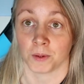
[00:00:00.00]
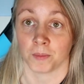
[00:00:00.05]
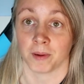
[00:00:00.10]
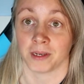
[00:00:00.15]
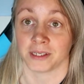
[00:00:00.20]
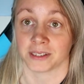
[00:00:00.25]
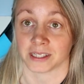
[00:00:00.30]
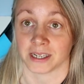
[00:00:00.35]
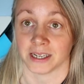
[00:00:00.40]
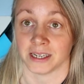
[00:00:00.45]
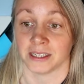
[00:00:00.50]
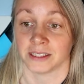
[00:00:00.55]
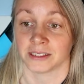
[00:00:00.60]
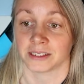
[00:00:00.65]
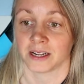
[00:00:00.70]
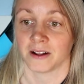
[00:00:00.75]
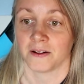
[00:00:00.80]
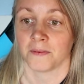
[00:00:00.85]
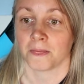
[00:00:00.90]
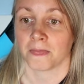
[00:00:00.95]
business,
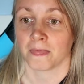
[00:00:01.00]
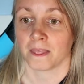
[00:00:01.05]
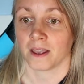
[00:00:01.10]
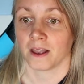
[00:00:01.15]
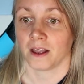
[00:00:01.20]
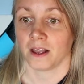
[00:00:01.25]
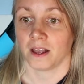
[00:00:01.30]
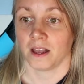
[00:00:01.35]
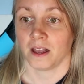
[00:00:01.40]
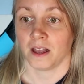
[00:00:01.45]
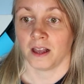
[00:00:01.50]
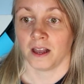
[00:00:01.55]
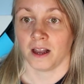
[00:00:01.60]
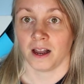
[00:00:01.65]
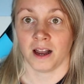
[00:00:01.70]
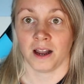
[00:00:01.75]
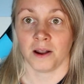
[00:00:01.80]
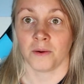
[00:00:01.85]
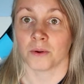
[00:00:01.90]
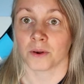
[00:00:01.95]

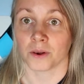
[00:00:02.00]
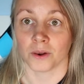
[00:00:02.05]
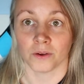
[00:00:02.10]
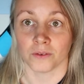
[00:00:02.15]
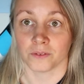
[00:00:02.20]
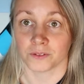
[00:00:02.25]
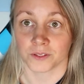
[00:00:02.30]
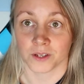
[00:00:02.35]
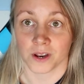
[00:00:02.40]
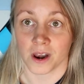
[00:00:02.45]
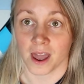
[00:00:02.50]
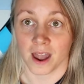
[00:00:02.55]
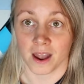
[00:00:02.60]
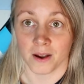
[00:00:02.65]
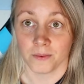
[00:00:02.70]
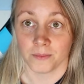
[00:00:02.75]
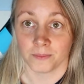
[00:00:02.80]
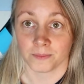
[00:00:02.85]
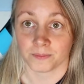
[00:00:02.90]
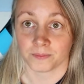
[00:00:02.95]
I would love to know.